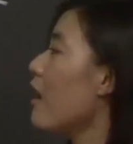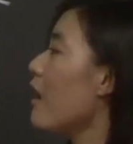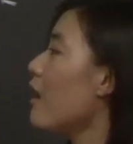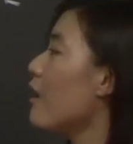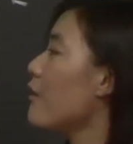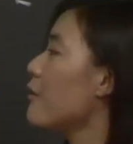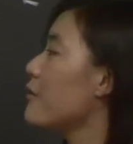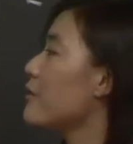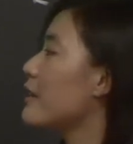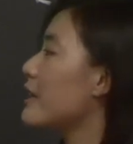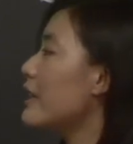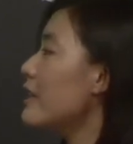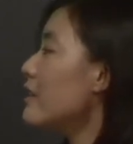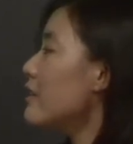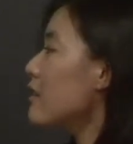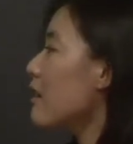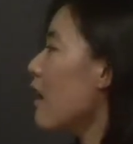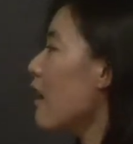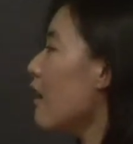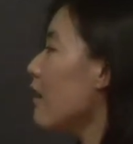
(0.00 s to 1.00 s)
of
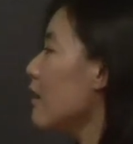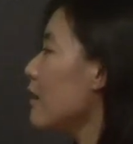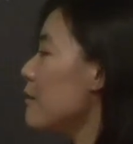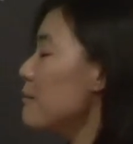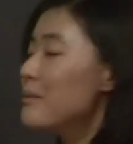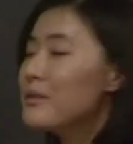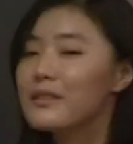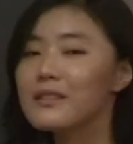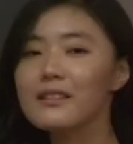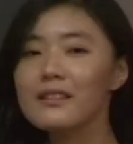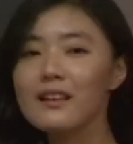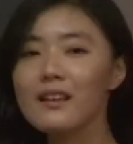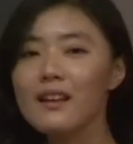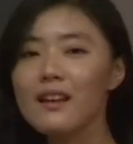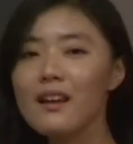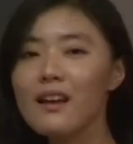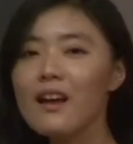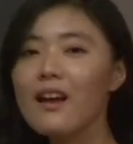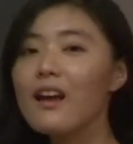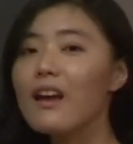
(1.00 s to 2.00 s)
these columns,
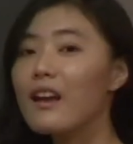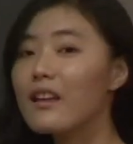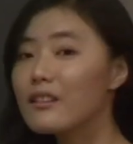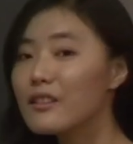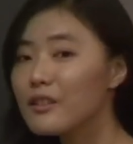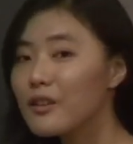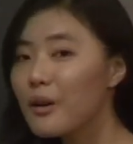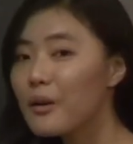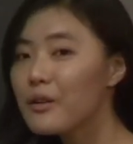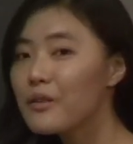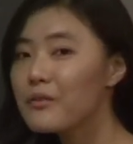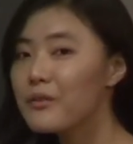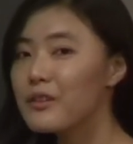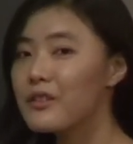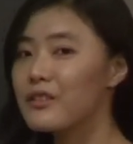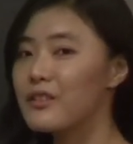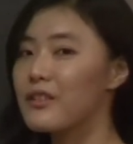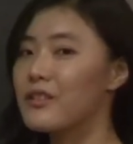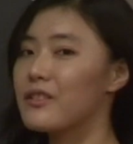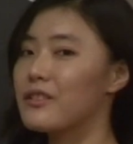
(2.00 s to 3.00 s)
and the
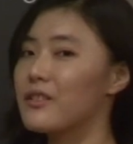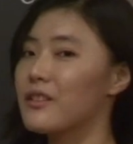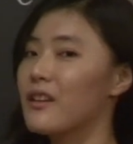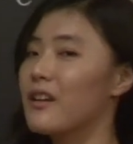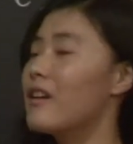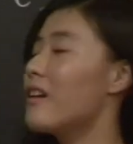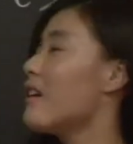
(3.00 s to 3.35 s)
coefficients